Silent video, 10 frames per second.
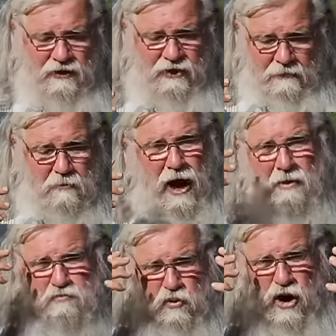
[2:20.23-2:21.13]
that
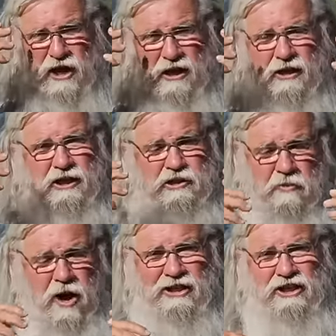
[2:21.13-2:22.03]
my brain is
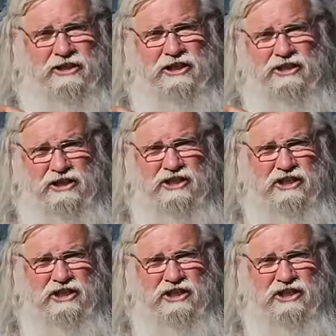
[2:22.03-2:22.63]
processing just